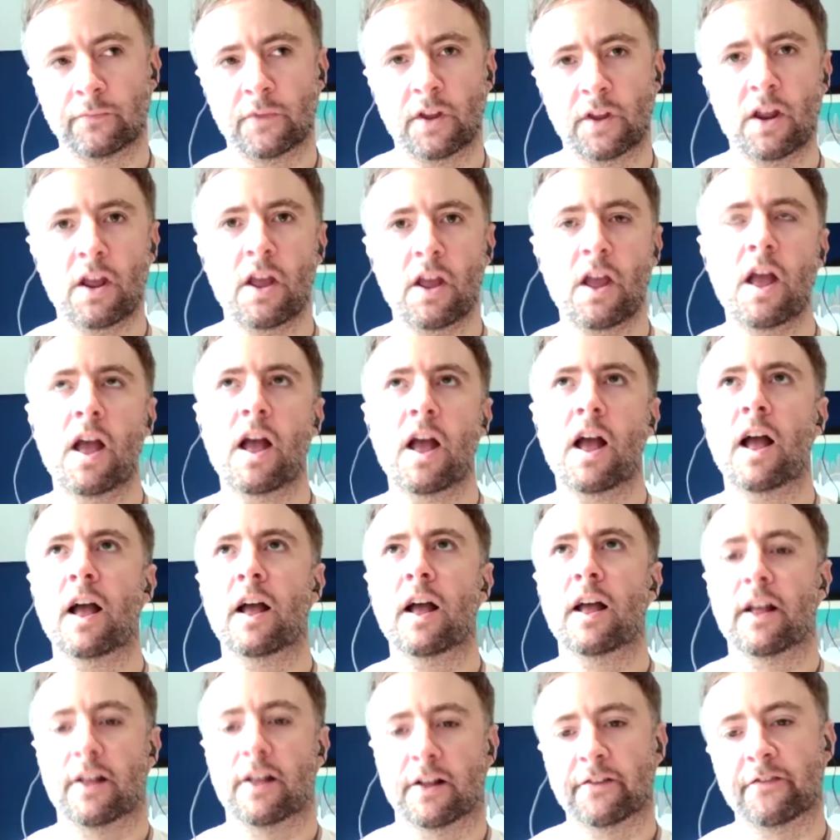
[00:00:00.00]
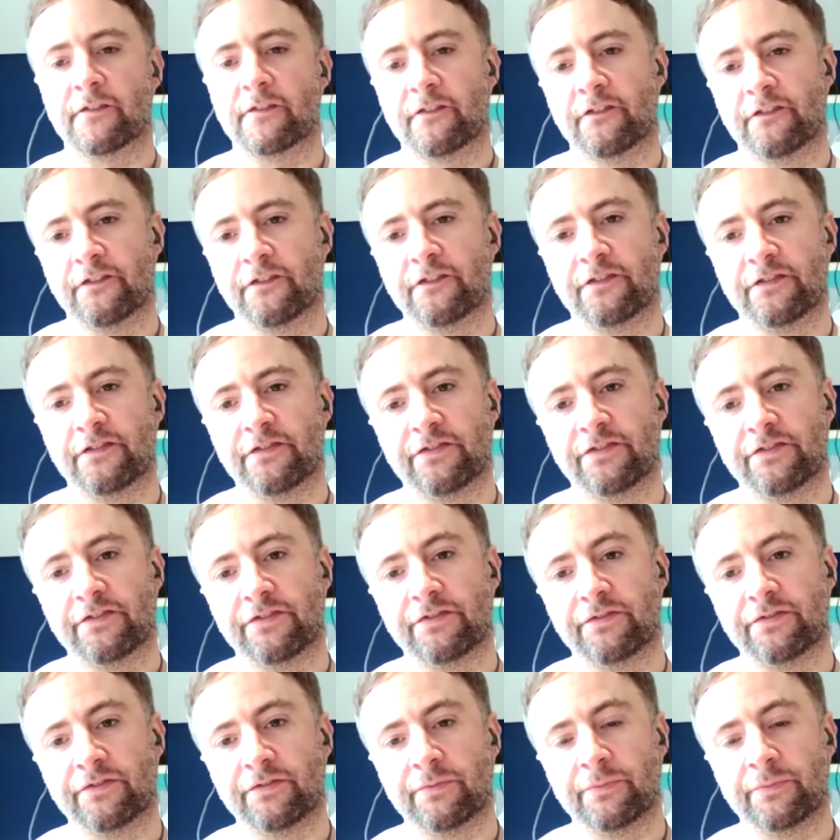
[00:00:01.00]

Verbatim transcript: But, but perhaps are some of the